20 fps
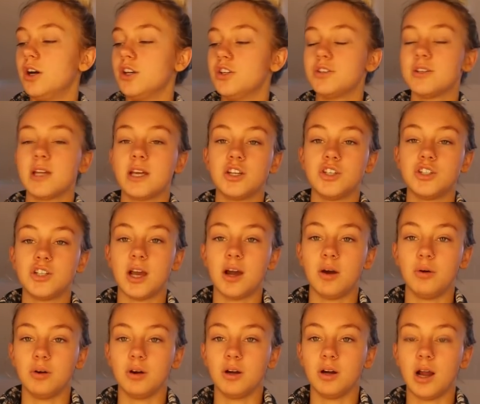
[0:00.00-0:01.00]
I just had a
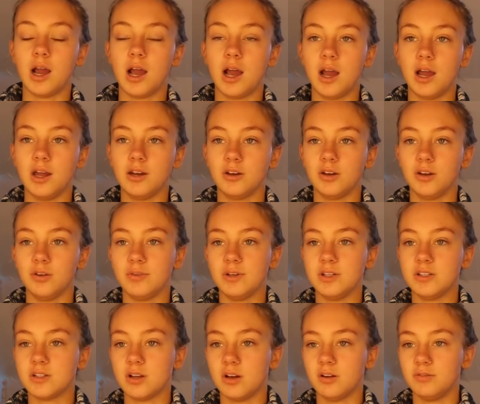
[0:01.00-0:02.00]
shower and I
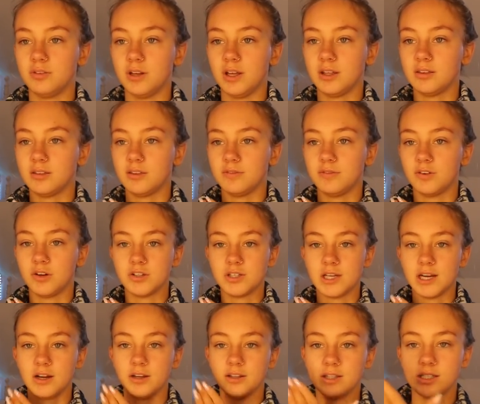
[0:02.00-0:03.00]
rinsed off like the first
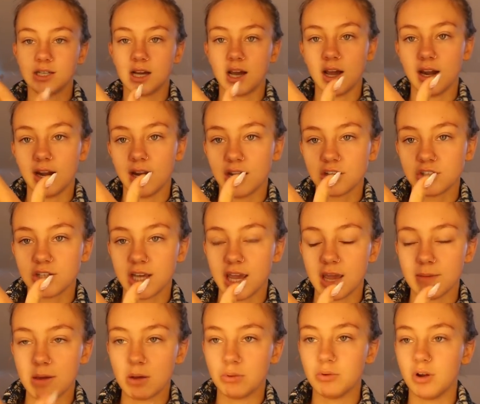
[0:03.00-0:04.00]
layer of the tan. It actually
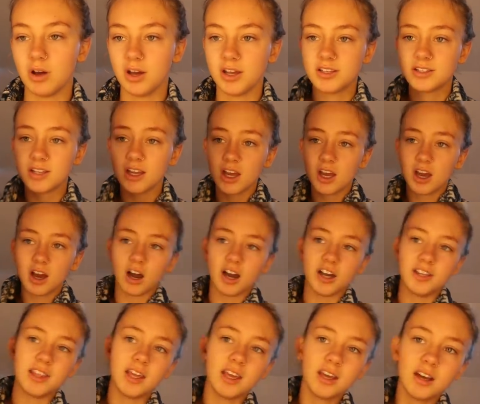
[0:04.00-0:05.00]
came out nice.
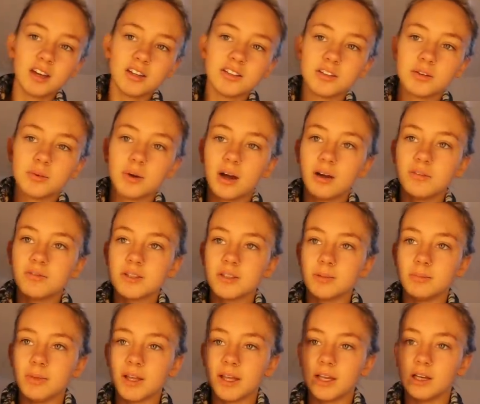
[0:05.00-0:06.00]
I think I do have
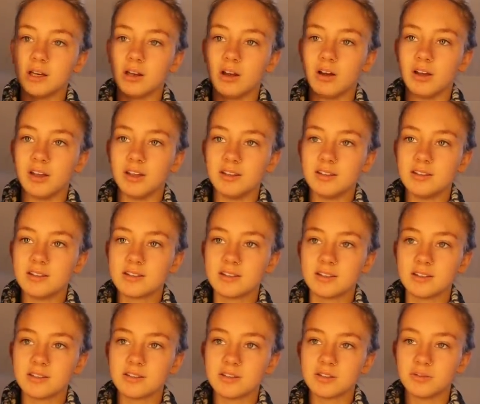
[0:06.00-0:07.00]
some like lines
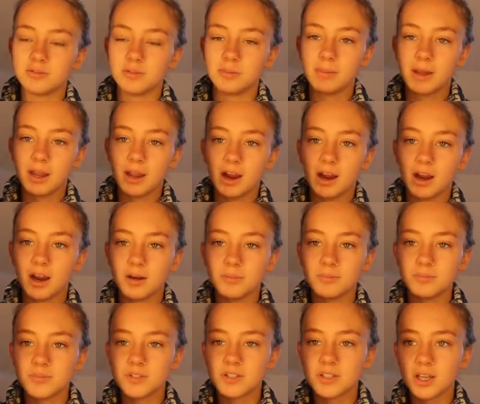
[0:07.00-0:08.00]
and stuff on my
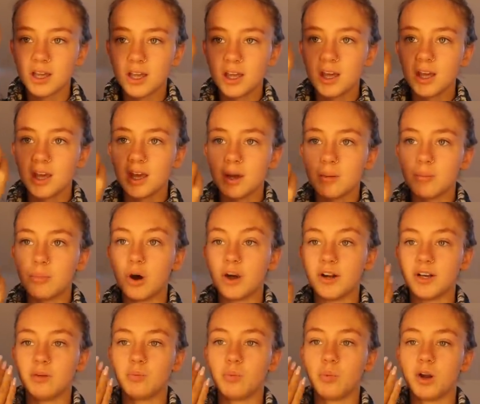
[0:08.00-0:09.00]
arms, but
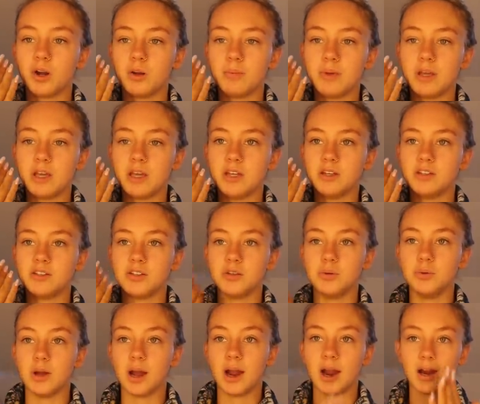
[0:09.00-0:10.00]
I didn't want to be
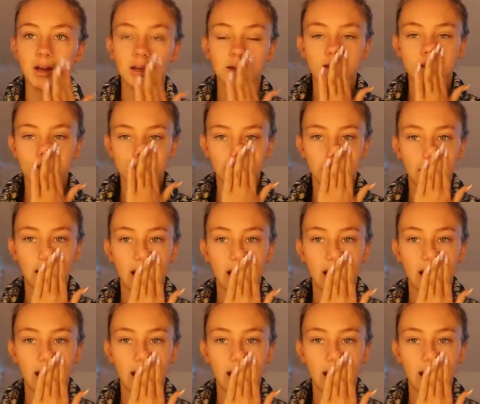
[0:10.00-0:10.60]
too dark